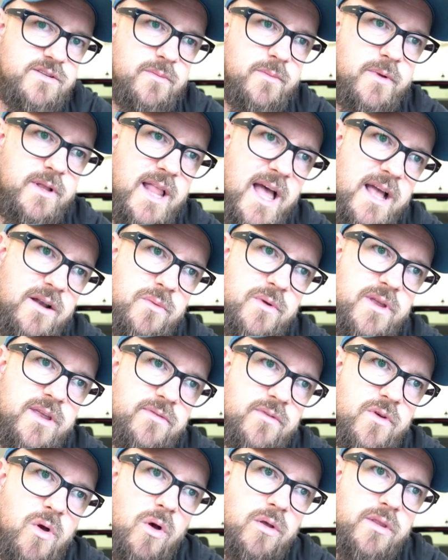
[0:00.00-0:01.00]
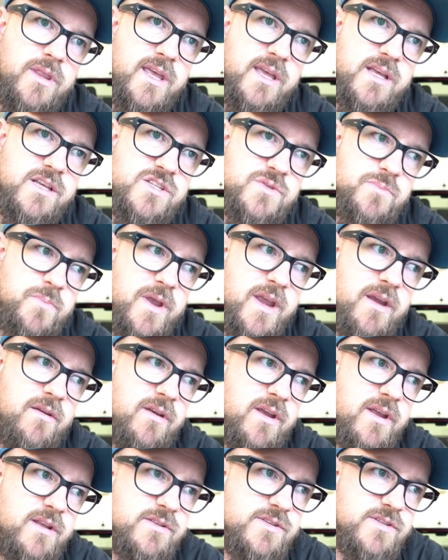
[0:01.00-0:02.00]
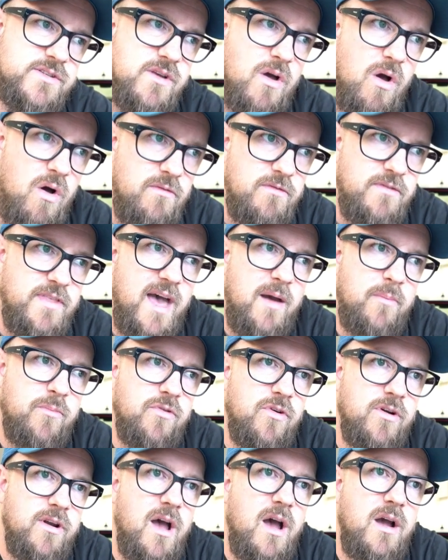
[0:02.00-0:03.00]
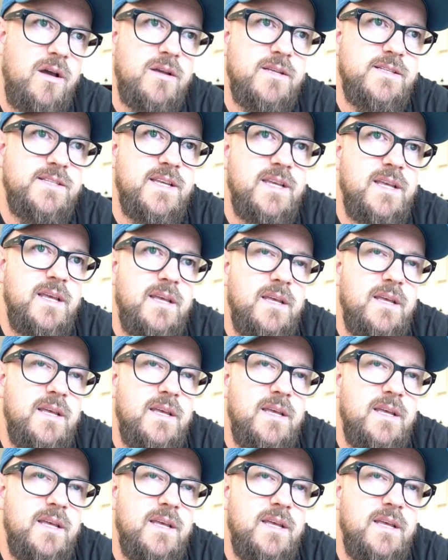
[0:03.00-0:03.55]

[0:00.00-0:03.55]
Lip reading: I'm glad we've got the experience of that product.